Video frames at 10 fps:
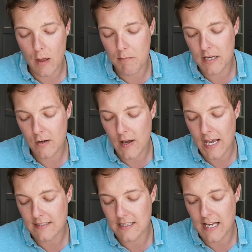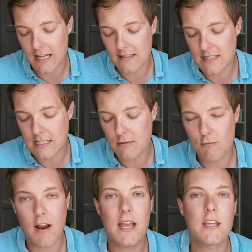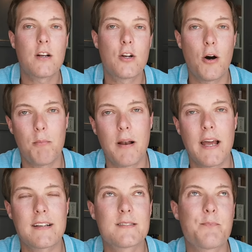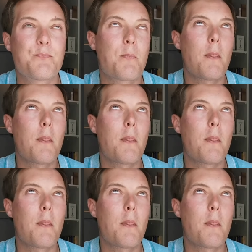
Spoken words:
the Amino Acid Anti-Grey Complex.